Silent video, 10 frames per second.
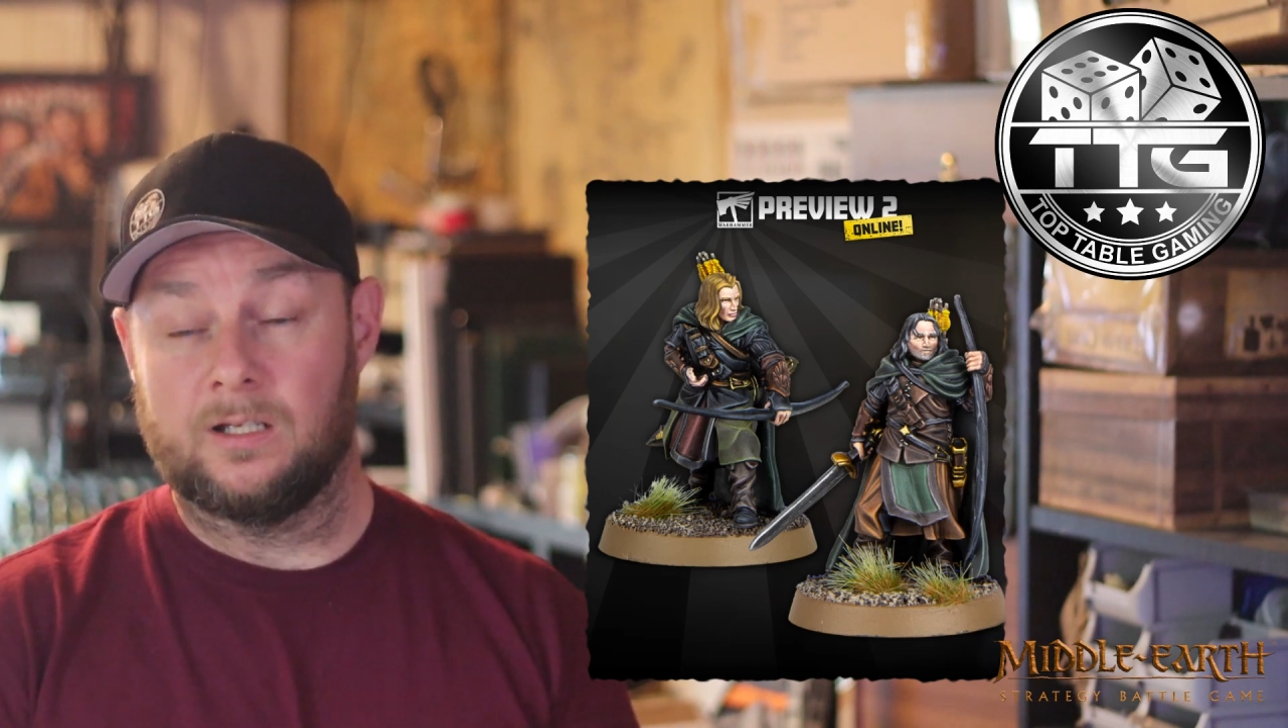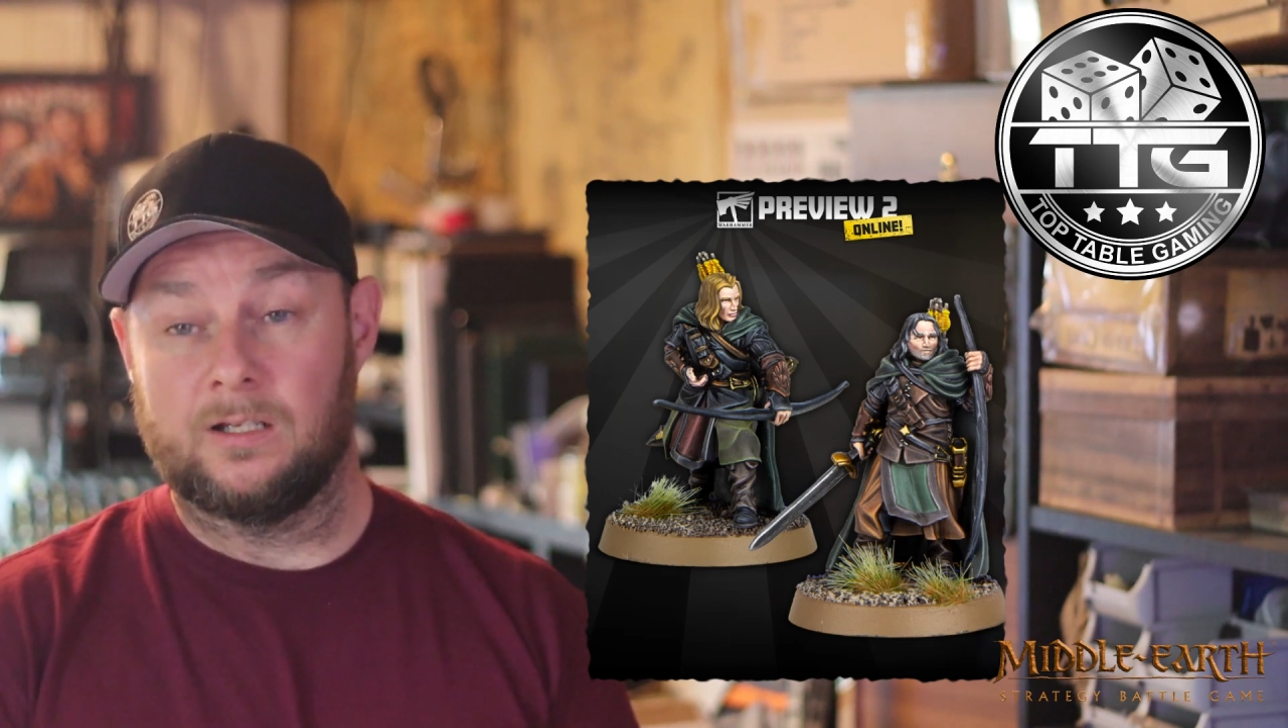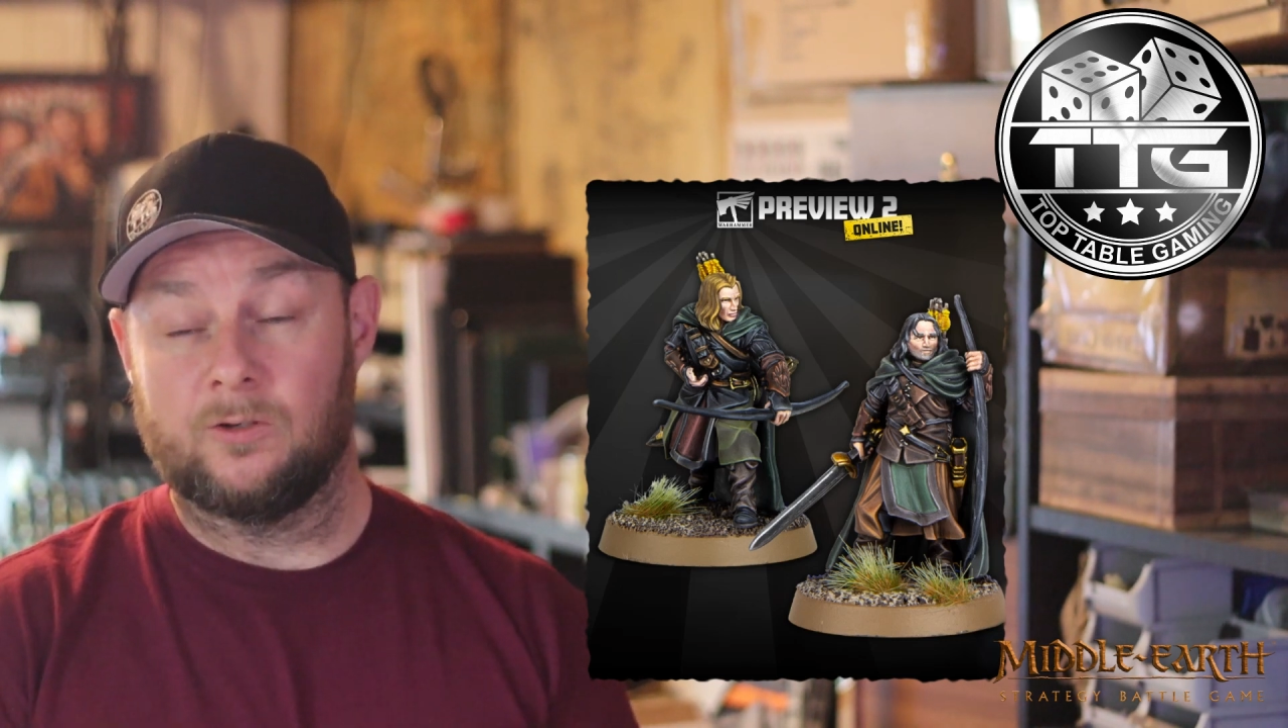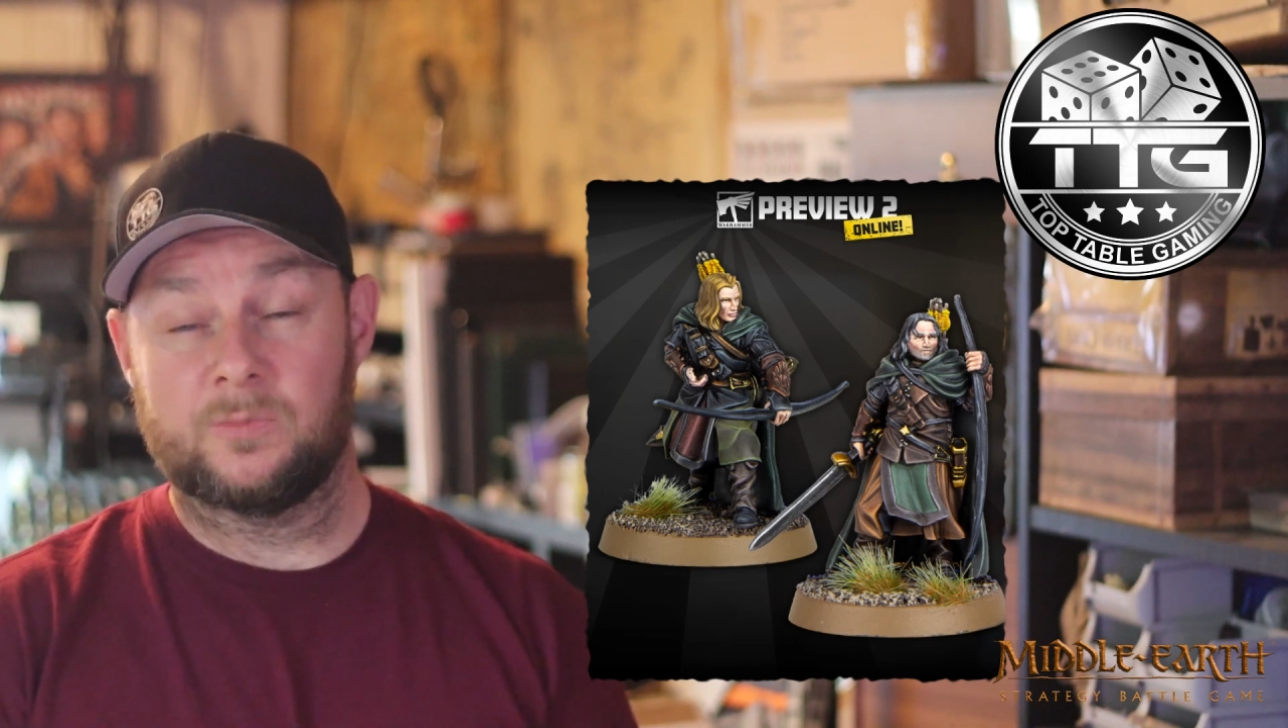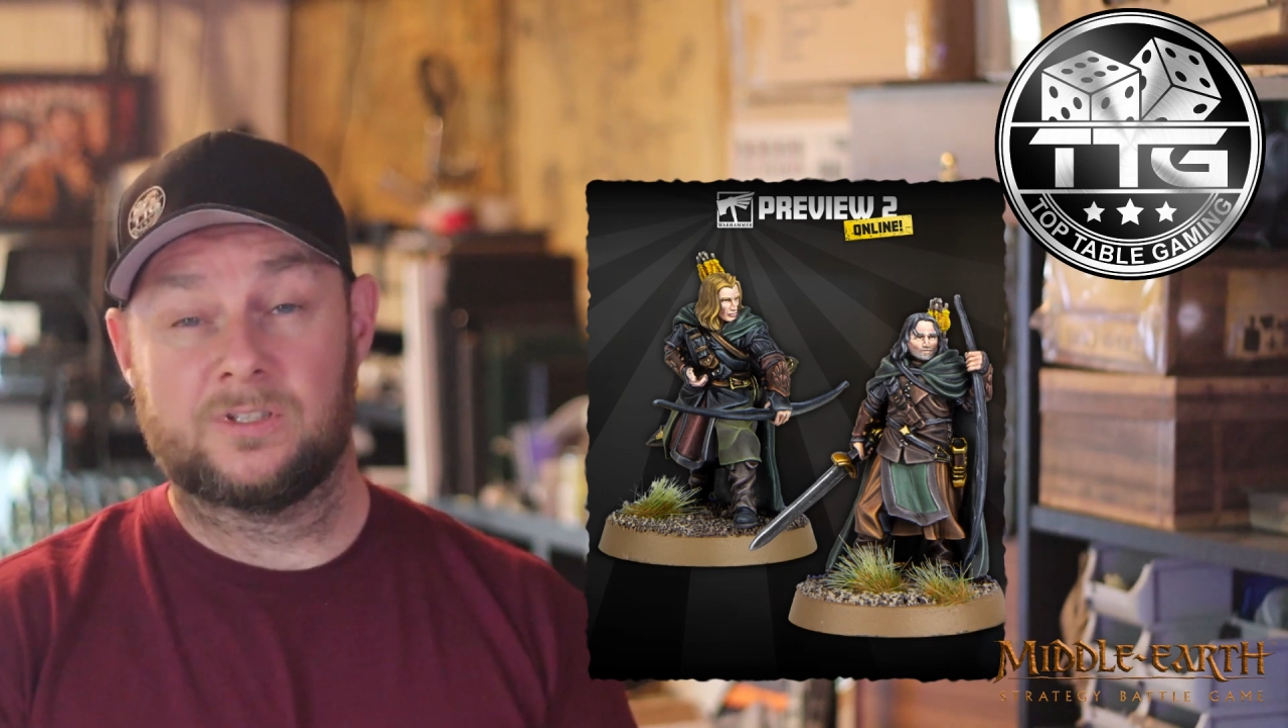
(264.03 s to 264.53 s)

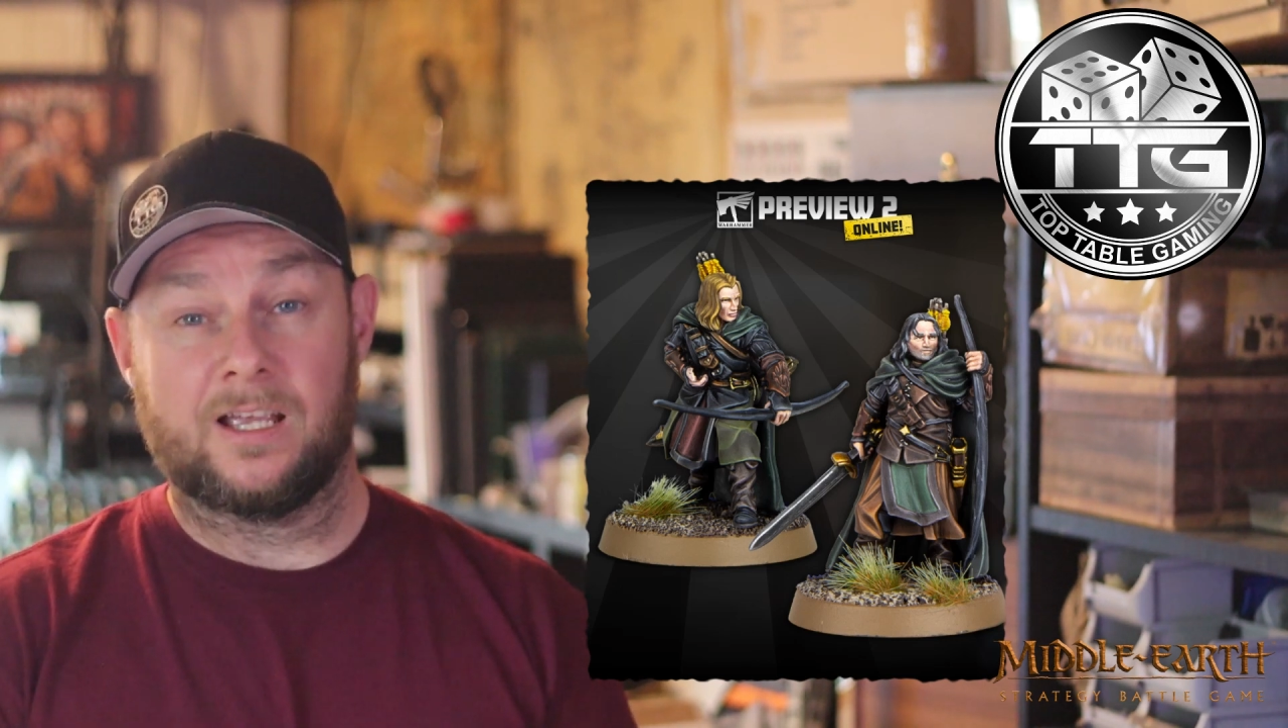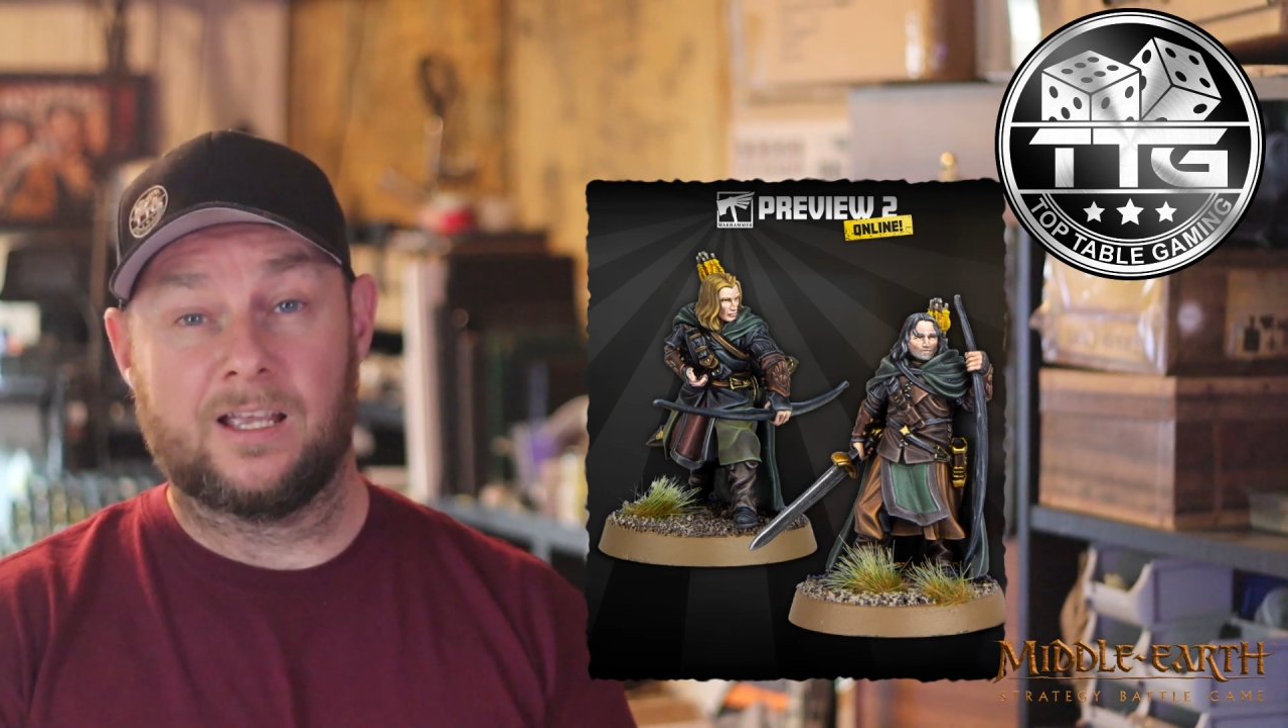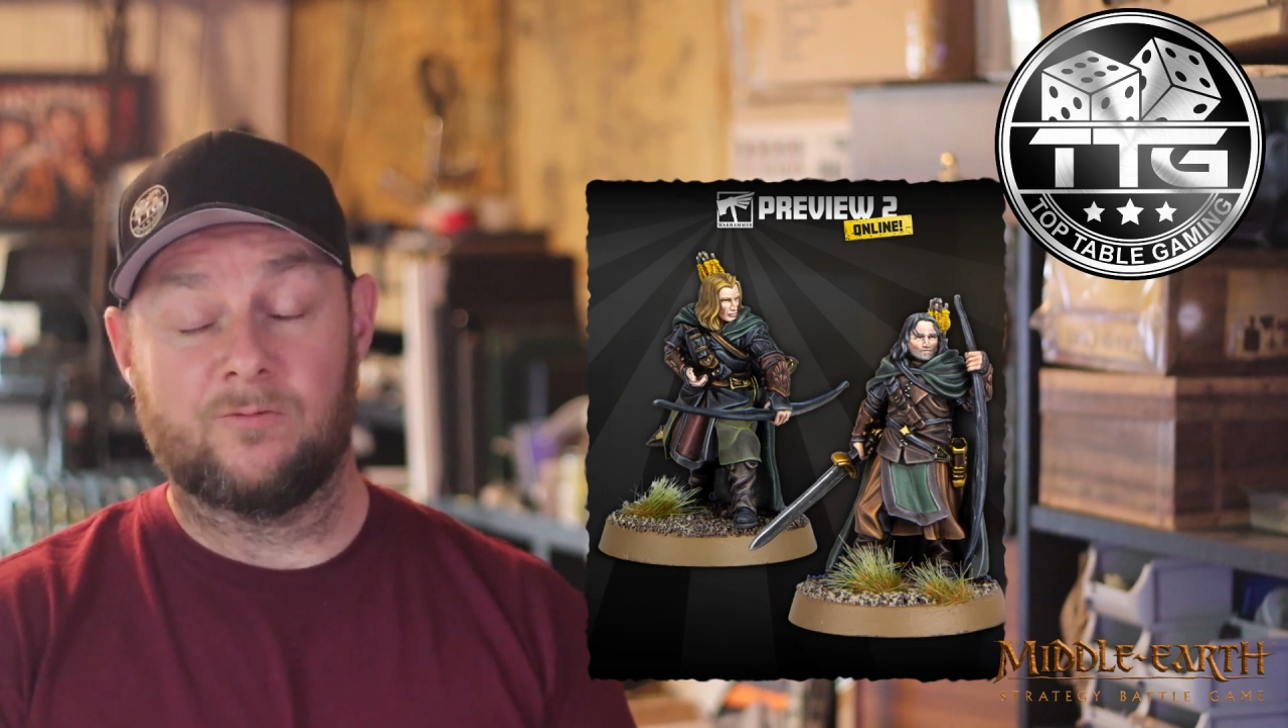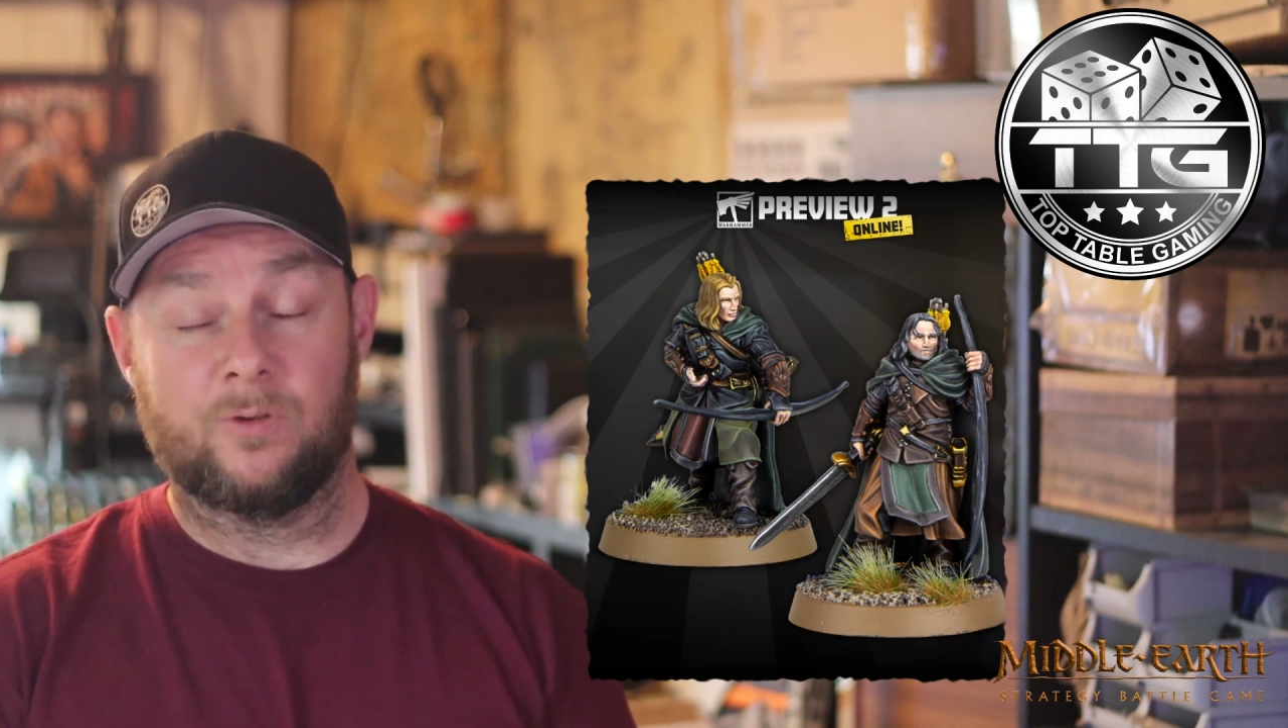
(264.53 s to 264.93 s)
upset if